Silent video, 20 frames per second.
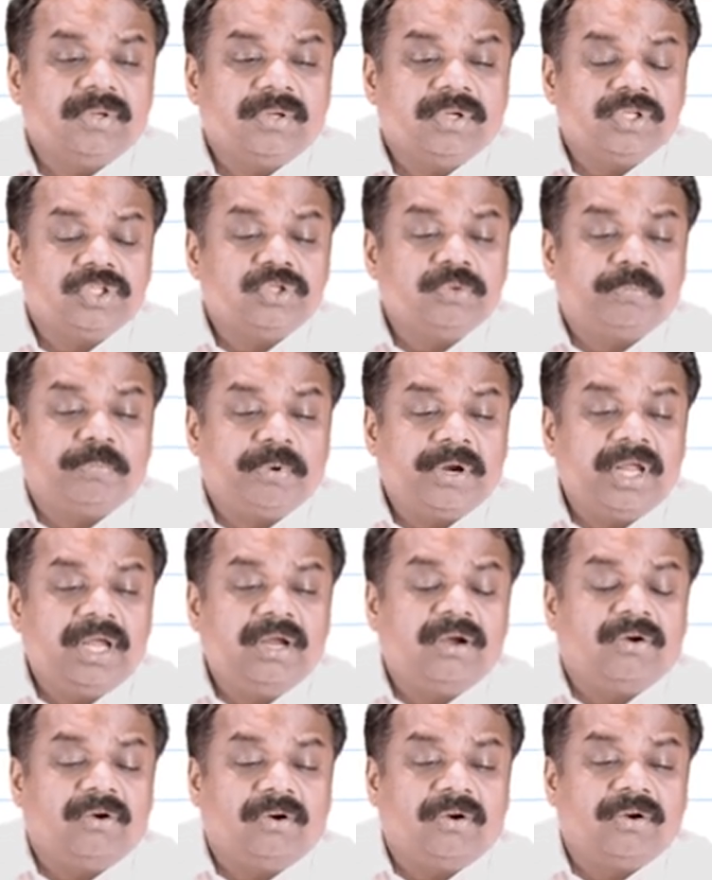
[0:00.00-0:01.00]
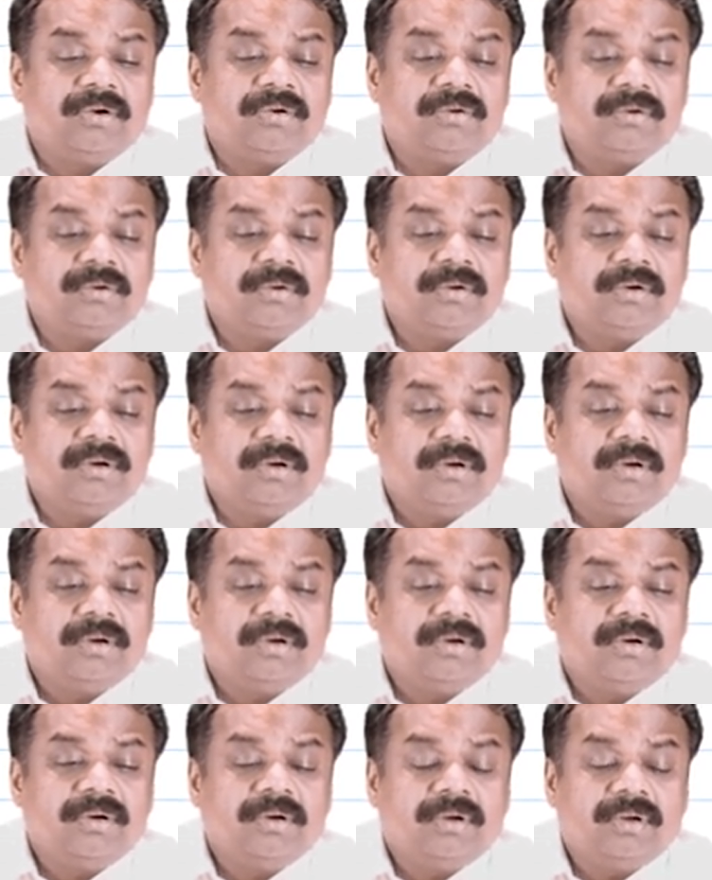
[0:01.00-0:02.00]
Supreme Court
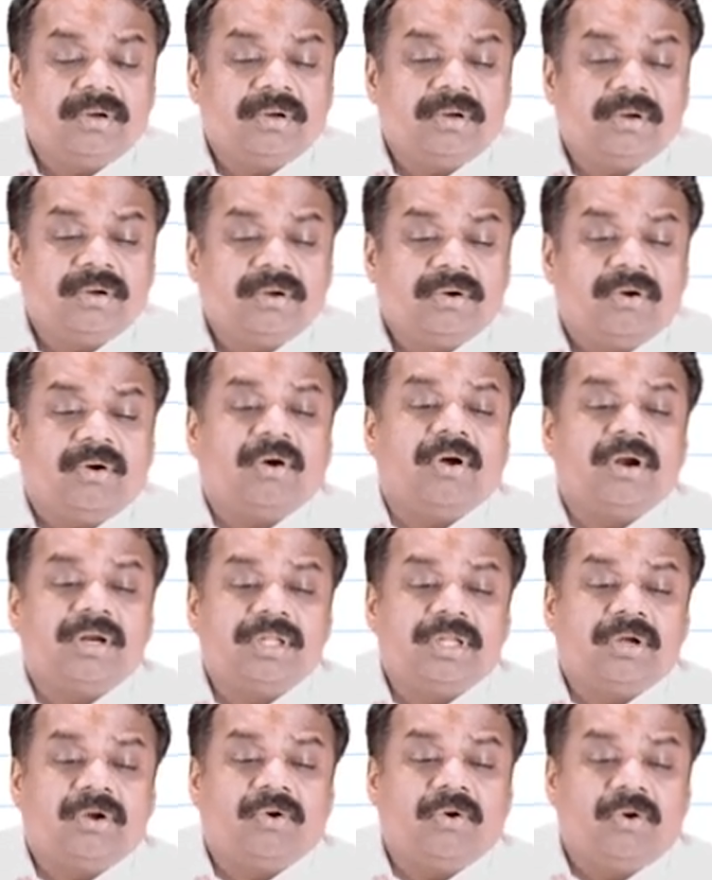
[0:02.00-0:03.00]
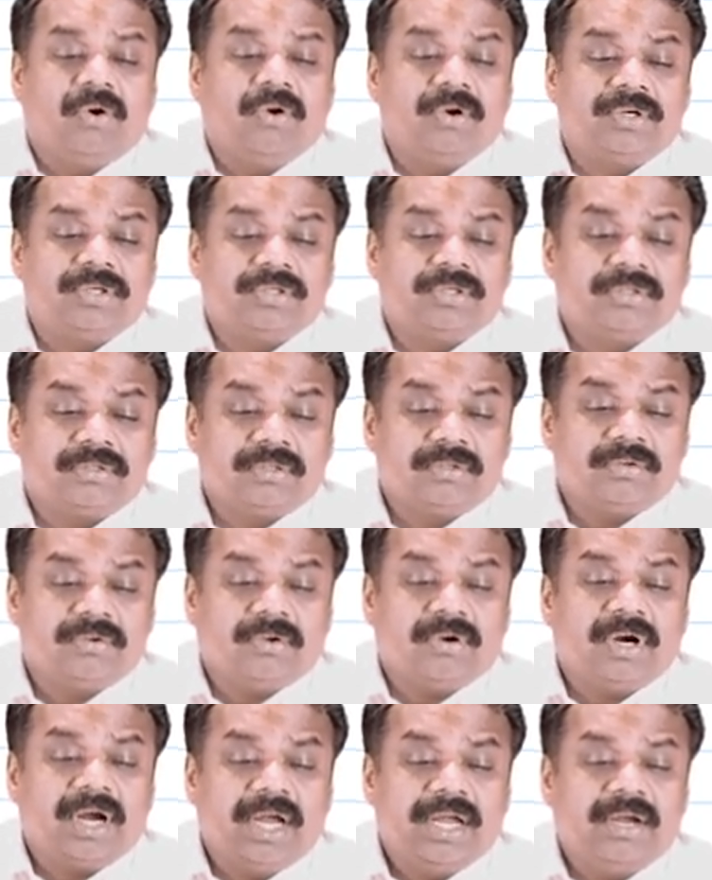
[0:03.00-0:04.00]
or the court
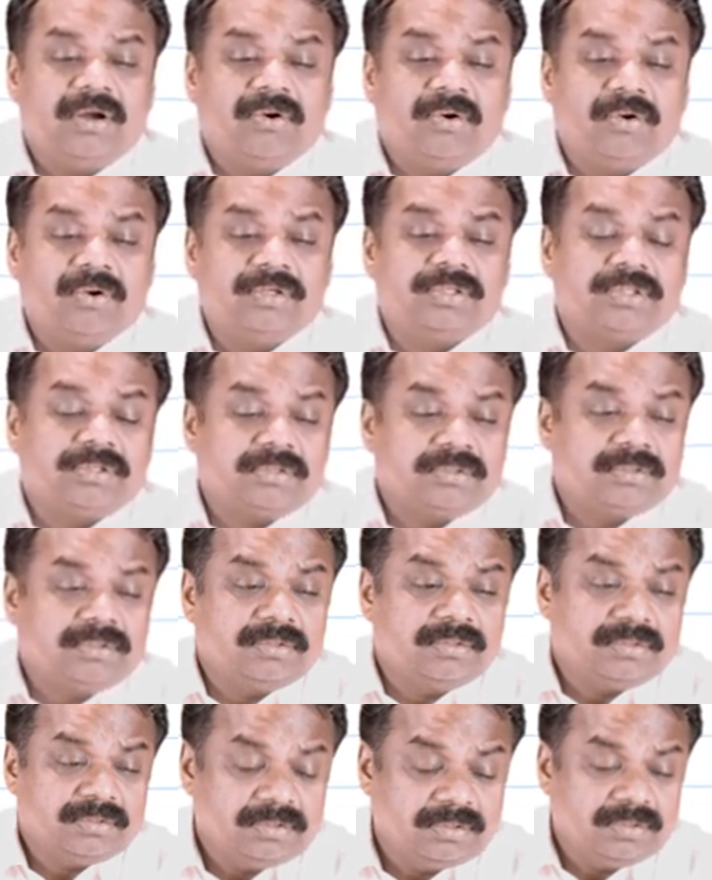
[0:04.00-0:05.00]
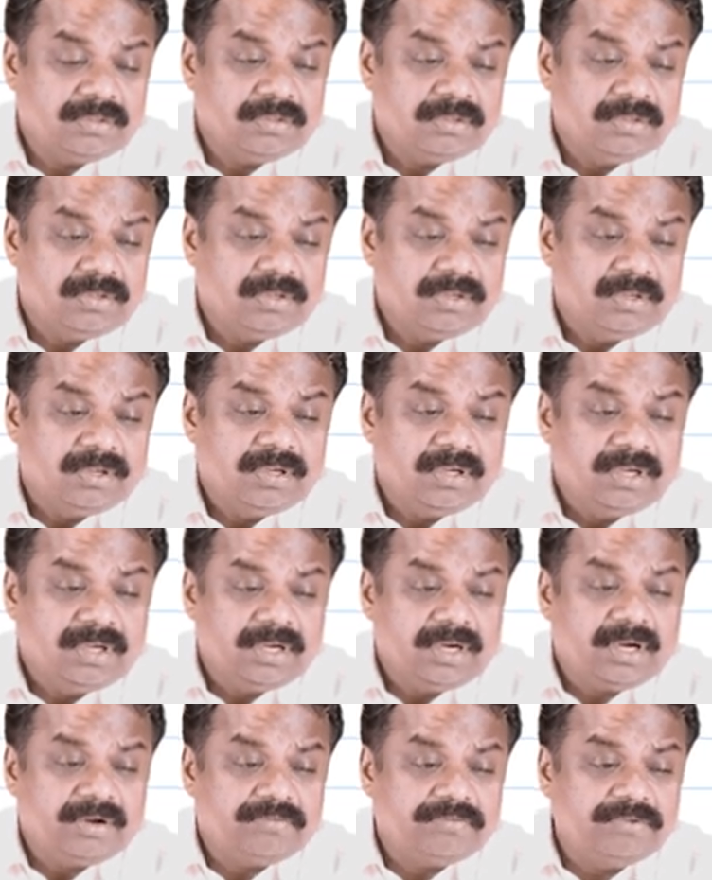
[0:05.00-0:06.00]
or high courts
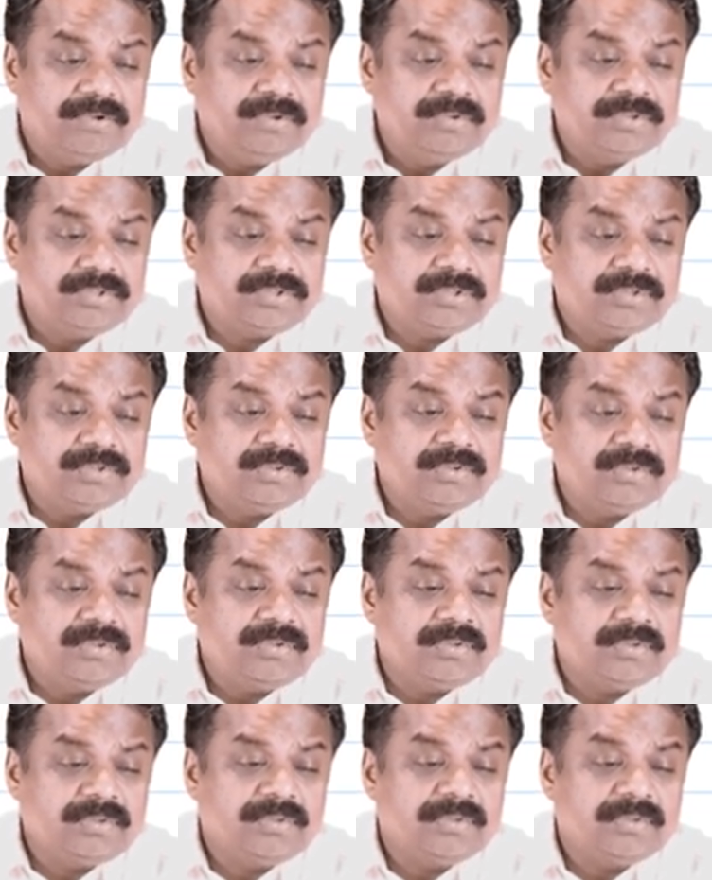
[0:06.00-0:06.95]
refuse to